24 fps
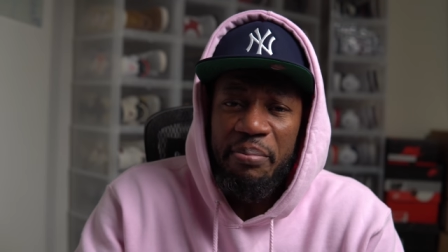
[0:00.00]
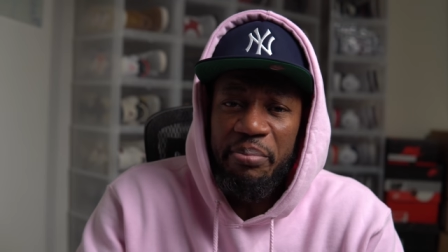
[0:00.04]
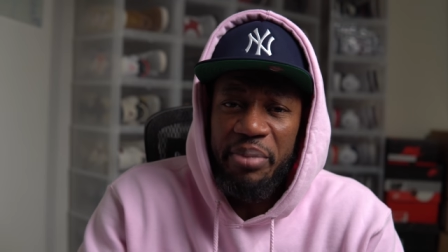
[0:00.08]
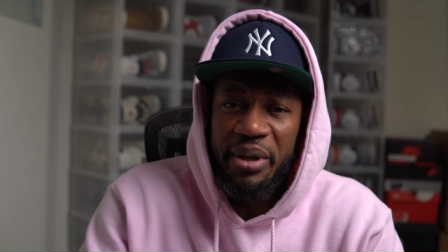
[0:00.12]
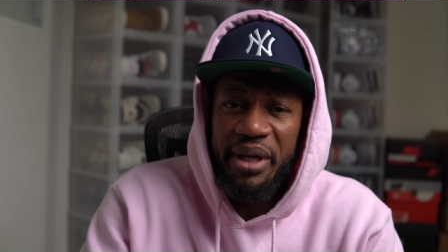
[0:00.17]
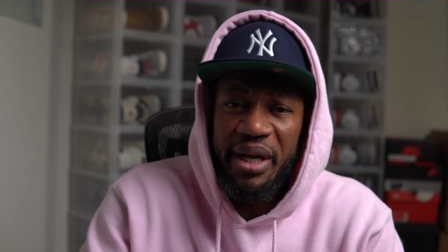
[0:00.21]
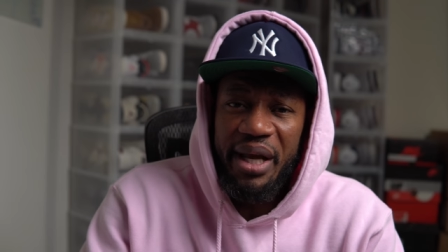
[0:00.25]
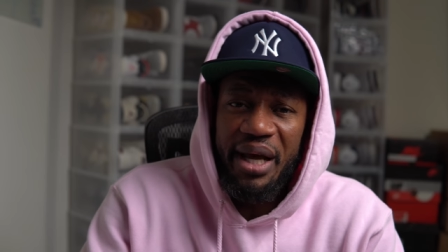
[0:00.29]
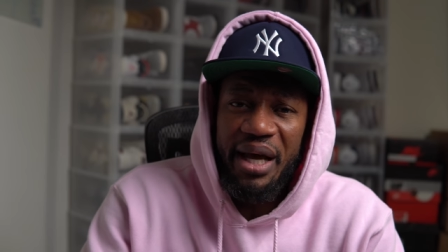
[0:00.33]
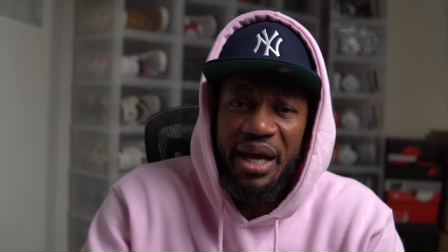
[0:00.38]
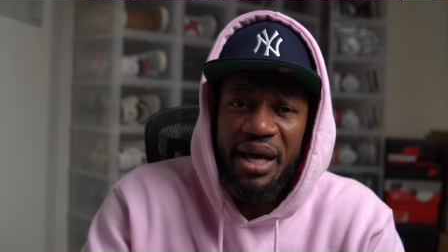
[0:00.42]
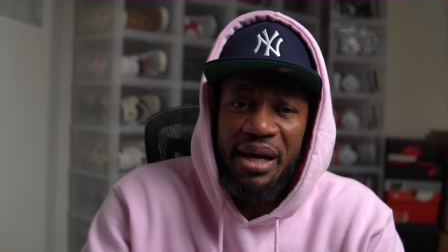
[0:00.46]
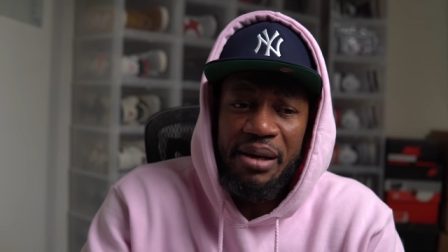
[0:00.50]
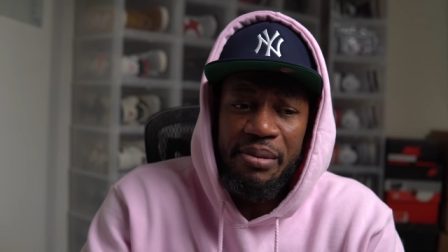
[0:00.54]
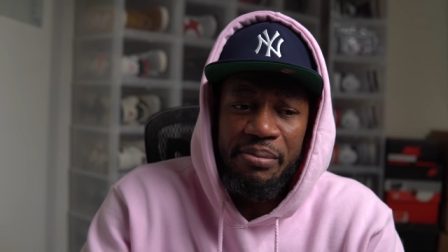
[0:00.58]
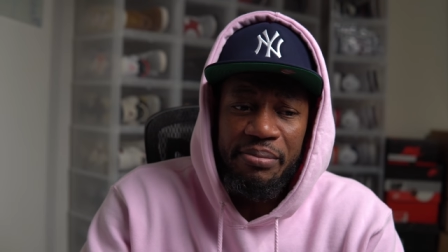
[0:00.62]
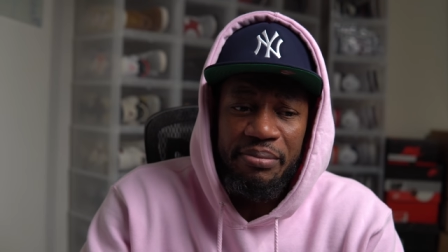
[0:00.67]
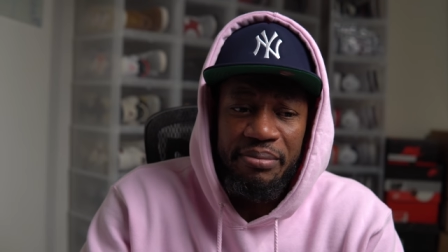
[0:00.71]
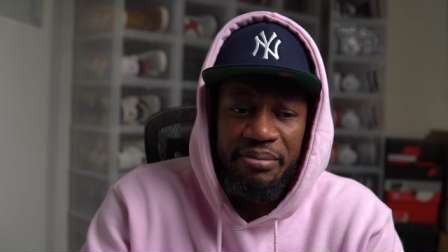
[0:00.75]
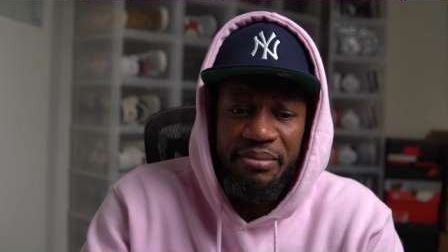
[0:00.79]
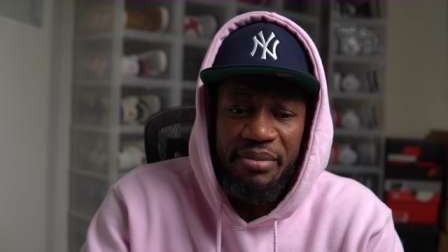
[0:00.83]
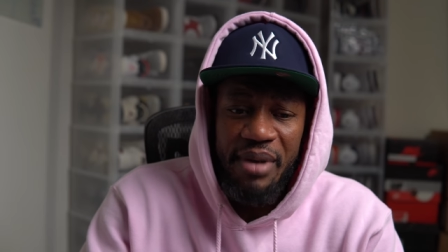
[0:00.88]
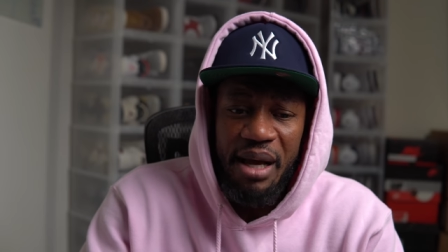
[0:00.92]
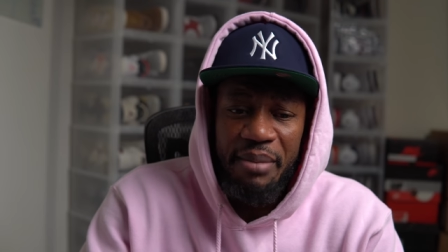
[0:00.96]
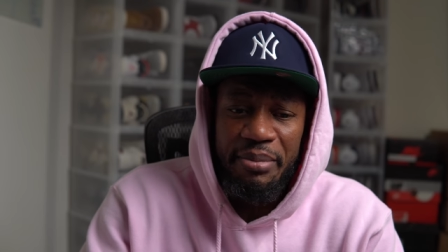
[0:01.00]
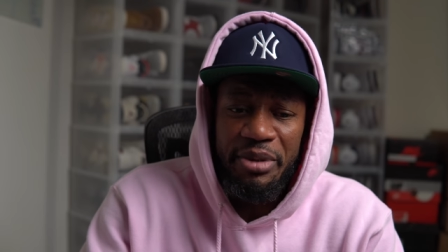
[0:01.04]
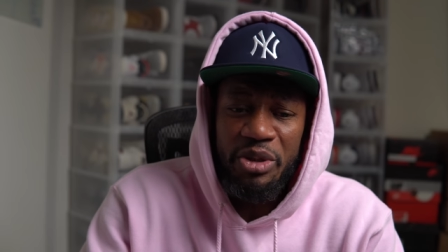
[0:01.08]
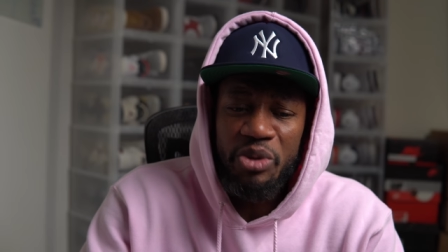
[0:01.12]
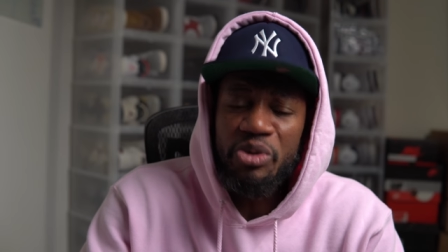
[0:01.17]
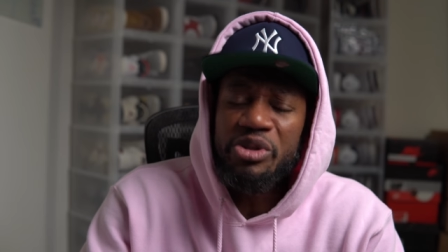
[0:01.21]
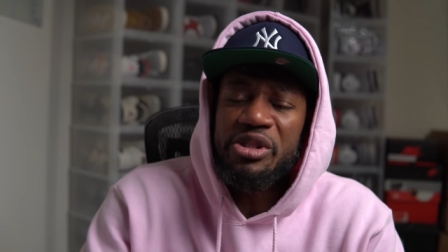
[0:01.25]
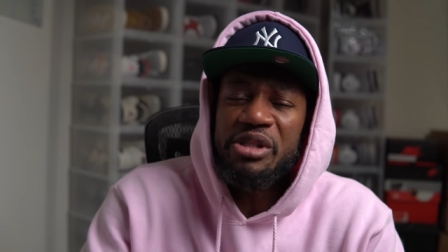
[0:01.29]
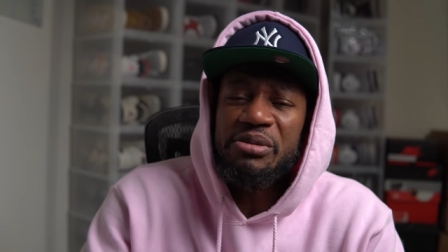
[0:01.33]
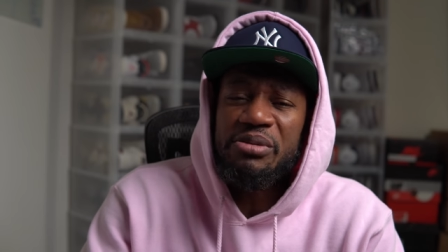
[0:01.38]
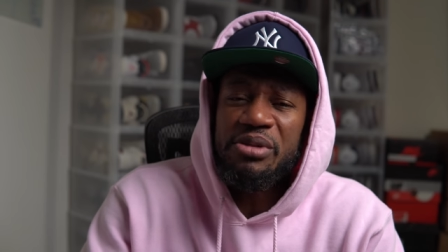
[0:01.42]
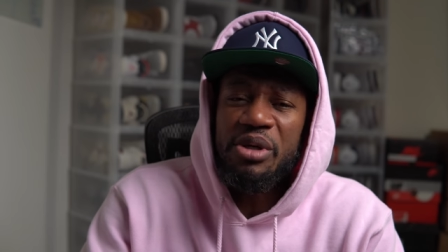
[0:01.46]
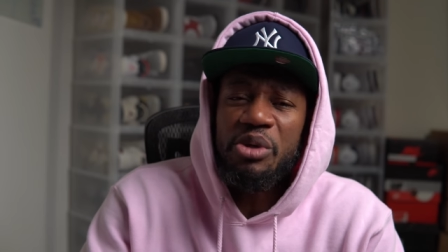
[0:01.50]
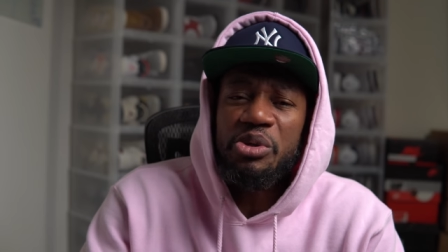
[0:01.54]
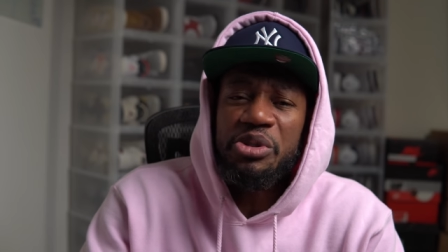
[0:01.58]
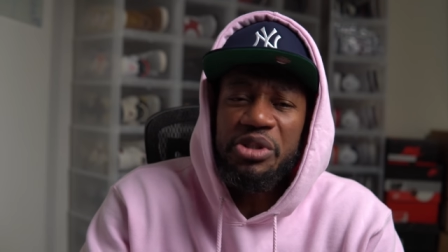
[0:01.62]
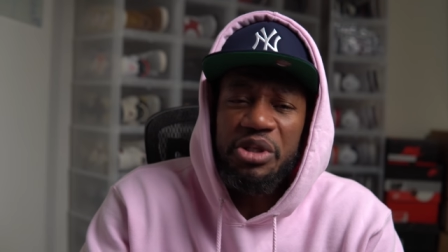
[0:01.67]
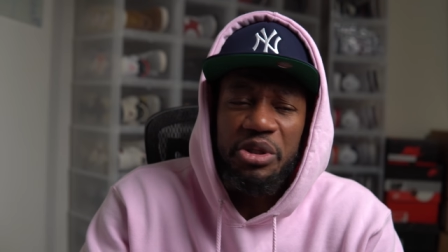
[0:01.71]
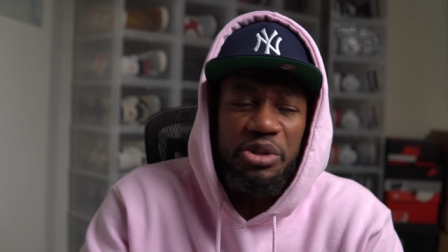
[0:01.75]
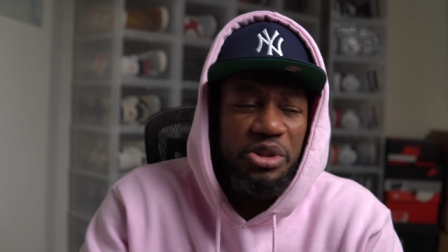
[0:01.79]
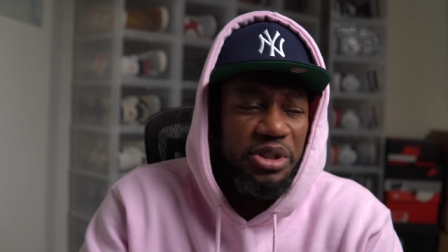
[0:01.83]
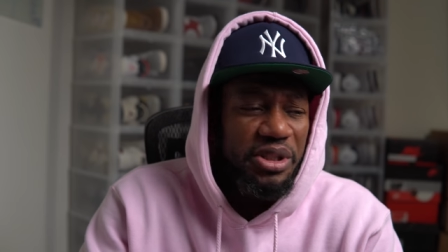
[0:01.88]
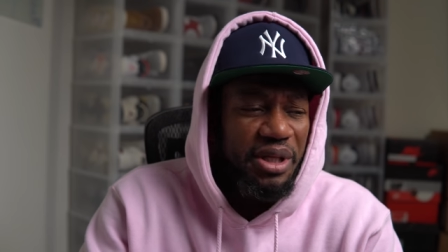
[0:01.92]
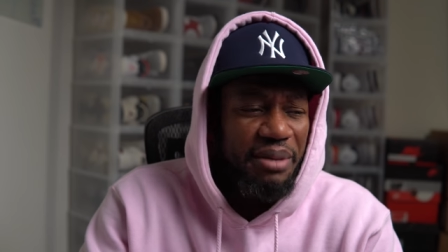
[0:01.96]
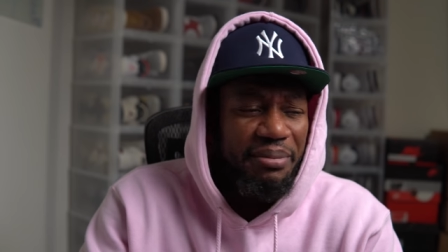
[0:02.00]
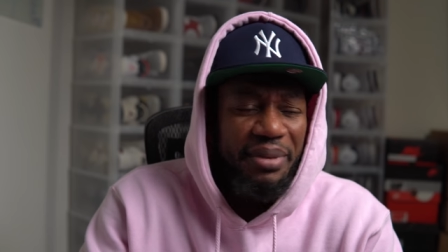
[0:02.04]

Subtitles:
But I've been doing some soul searching.